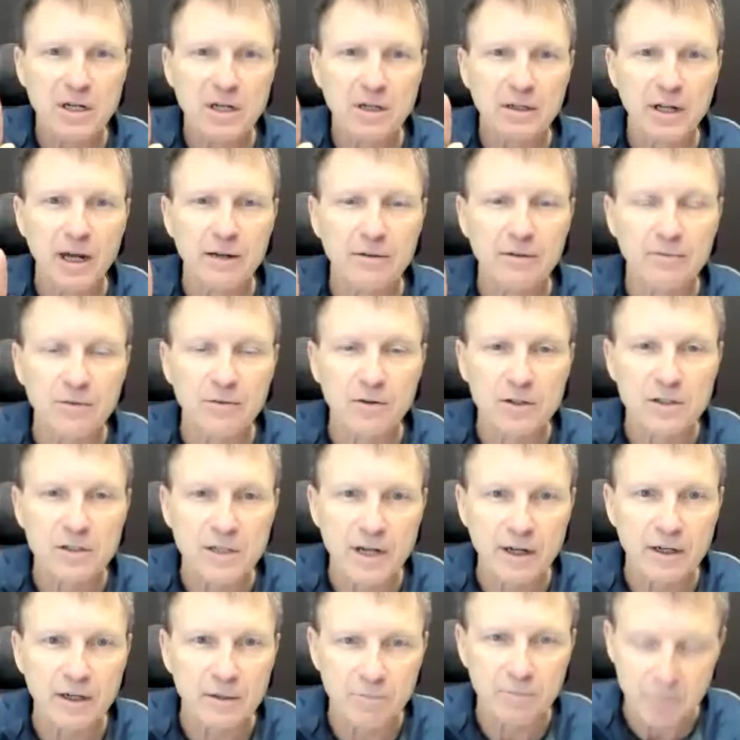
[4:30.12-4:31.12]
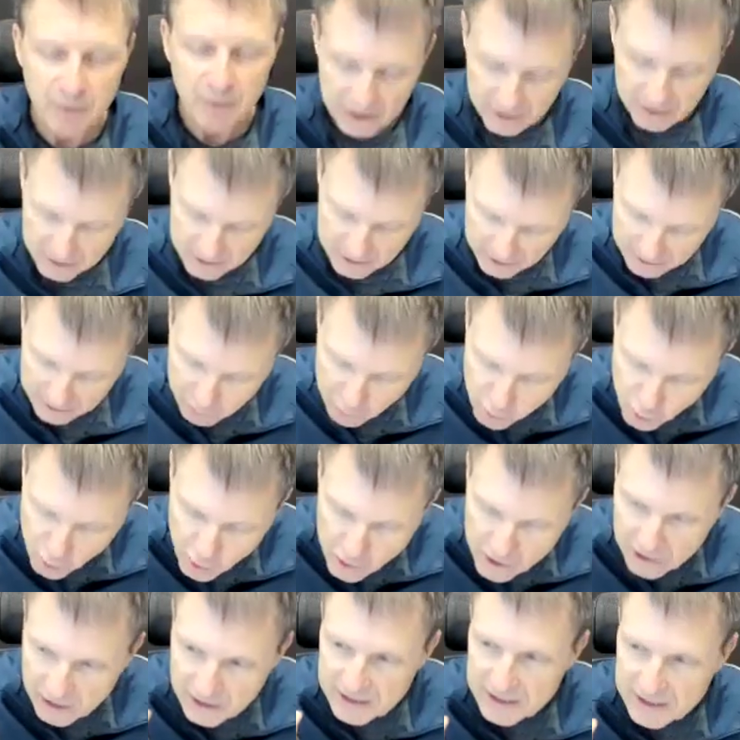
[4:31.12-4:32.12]
pause on that for a second because that's
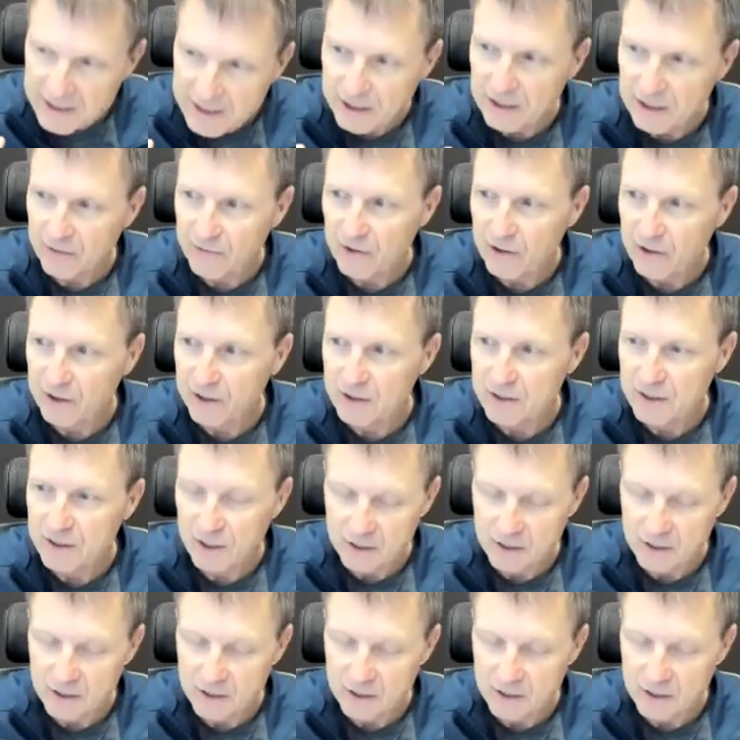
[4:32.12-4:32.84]
really significant.